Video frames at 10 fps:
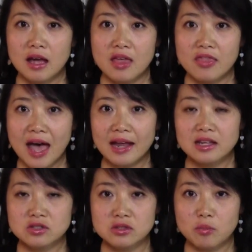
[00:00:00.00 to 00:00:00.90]
And that
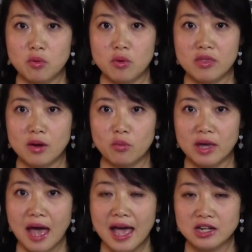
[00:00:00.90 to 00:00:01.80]
is the point that
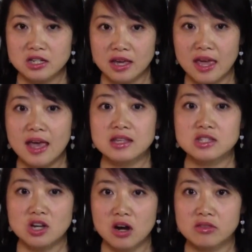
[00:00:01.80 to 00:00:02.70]
we actually can
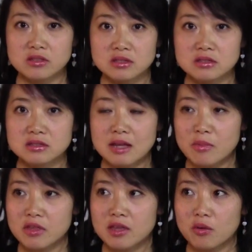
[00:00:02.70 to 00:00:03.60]
start. This is
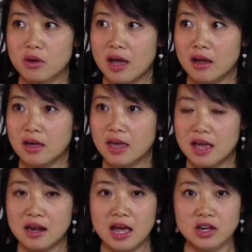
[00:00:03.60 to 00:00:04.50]
something that we
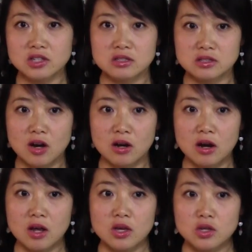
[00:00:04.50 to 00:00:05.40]
can actually start
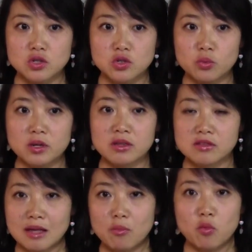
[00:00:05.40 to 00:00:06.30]
doing
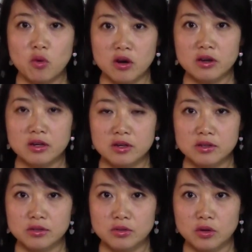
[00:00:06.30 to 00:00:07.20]
some work,
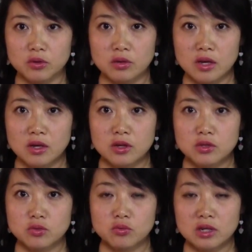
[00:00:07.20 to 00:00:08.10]

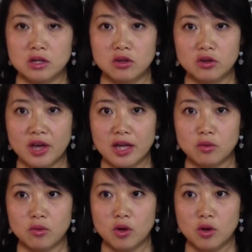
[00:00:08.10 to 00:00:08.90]
to really look at